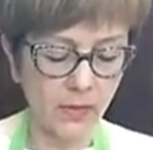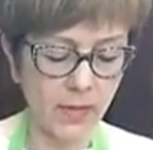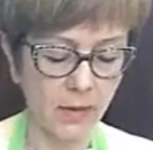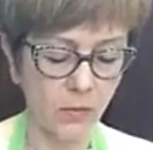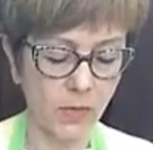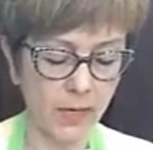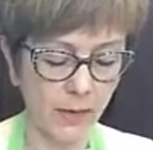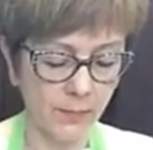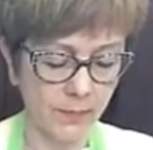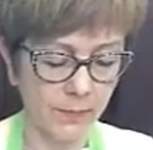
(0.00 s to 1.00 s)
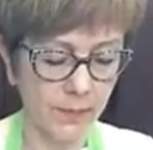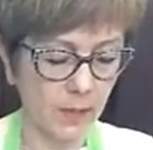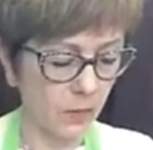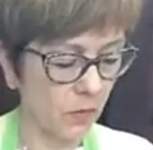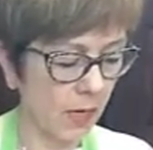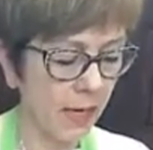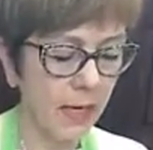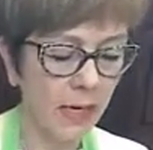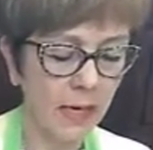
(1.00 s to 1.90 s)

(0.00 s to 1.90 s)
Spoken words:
that way. Okay.